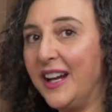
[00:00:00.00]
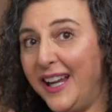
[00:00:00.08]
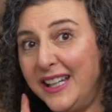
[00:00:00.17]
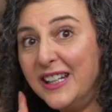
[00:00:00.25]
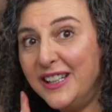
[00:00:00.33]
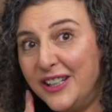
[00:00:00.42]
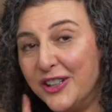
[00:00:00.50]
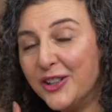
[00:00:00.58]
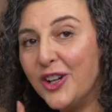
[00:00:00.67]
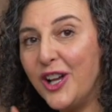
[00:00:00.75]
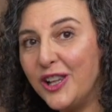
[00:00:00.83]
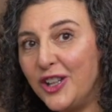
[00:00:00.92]
and I can hear
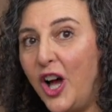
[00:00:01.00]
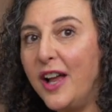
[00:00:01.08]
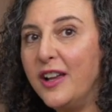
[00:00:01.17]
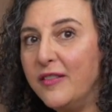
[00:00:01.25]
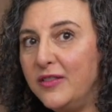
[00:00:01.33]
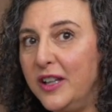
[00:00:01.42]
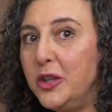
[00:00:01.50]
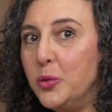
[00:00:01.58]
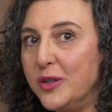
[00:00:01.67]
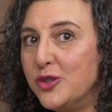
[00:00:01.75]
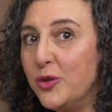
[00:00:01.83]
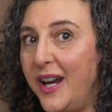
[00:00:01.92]
a lot of
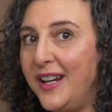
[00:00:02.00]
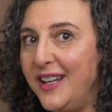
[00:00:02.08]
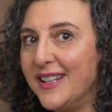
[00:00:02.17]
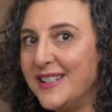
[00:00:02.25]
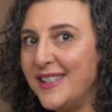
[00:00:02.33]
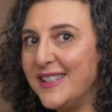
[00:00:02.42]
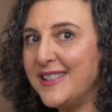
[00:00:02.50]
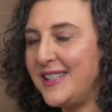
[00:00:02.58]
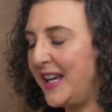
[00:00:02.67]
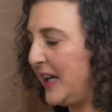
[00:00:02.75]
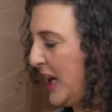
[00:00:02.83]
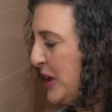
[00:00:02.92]
liquid draining into the
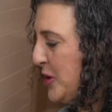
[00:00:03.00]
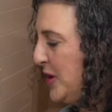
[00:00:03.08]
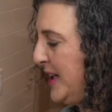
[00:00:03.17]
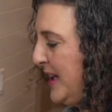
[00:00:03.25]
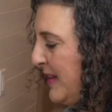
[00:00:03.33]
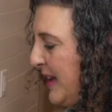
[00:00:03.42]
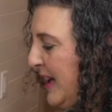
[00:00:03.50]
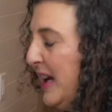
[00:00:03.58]
sink underneath.